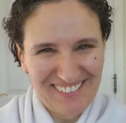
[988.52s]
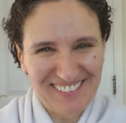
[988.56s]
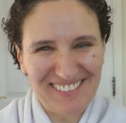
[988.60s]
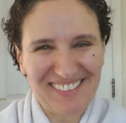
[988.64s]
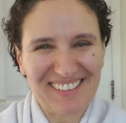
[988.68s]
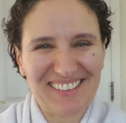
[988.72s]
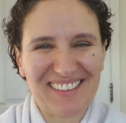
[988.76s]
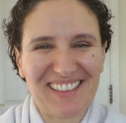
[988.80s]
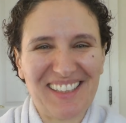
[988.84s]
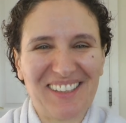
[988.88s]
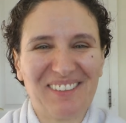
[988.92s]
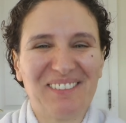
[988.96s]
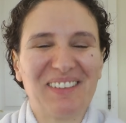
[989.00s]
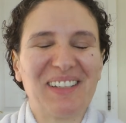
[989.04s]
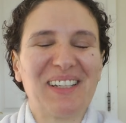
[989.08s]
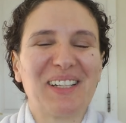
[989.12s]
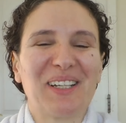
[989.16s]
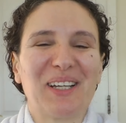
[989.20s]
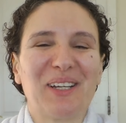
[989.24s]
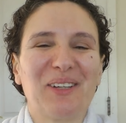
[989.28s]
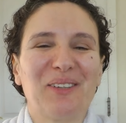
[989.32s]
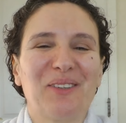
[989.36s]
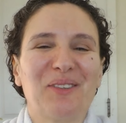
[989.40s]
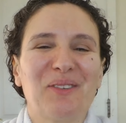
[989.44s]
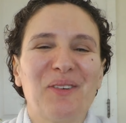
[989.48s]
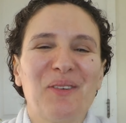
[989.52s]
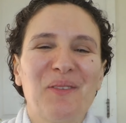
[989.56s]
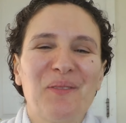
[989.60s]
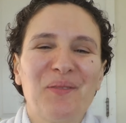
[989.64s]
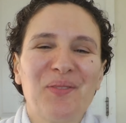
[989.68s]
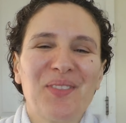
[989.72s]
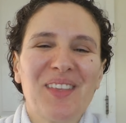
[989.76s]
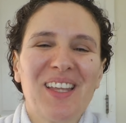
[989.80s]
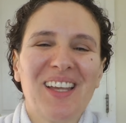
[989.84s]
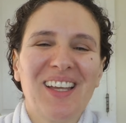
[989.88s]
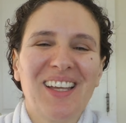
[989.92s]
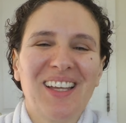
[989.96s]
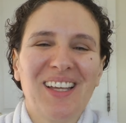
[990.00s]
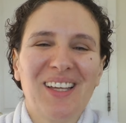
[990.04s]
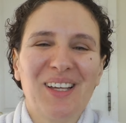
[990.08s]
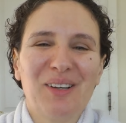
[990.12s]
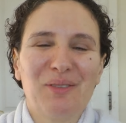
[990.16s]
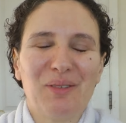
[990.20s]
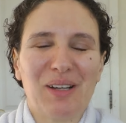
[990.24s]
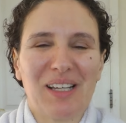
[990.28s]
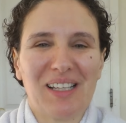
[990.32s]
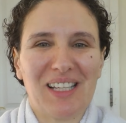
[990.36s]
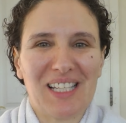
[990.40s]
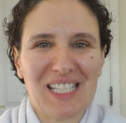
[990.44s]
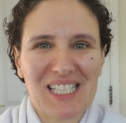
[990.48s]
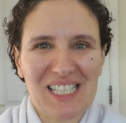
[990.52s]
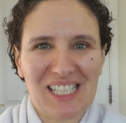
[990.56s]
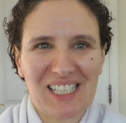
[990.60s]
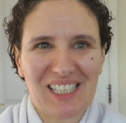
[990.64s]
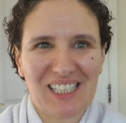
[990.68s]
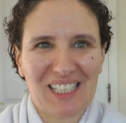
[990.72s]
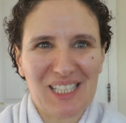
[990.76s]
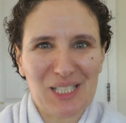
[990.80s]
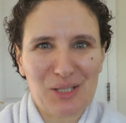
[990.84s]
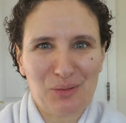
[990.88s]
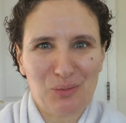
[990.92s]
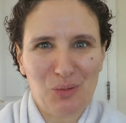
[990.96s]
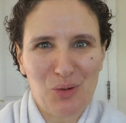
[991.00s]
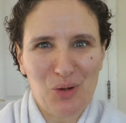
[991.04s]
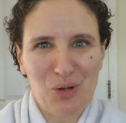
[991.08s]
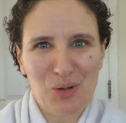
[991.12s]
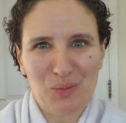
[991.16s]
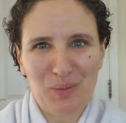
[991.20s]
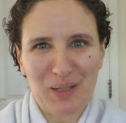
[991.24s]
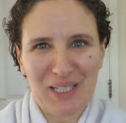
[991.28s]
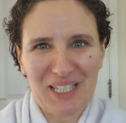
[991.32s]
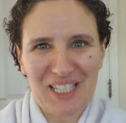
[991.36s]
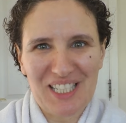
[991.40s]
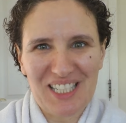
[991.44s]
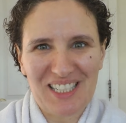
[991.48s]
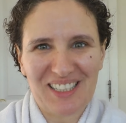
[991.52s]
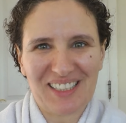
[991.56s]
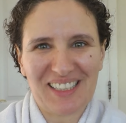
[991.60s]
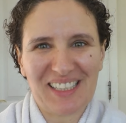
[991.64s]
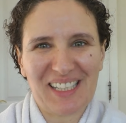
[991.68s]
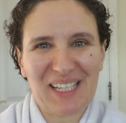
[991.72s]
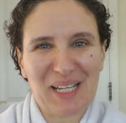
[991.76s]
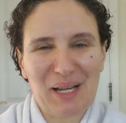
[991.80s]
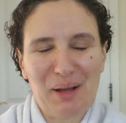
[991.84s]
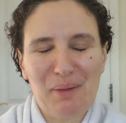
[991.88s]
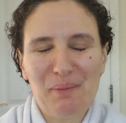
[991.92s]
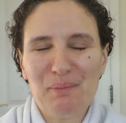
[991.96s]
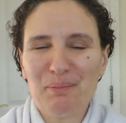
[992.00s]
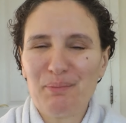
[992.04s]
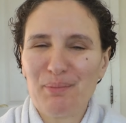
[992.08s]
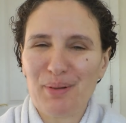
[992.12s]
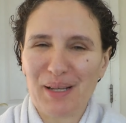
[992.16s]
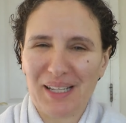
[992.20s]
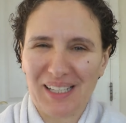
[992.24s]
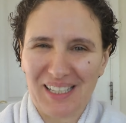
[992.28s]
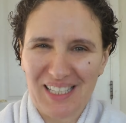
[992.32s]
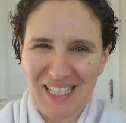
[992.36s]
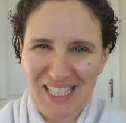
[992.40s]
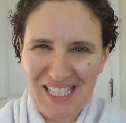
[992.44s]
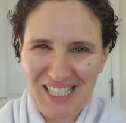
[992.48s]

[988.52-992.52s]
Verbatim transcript: well, oh, I want to go where the sun is warm and shining, but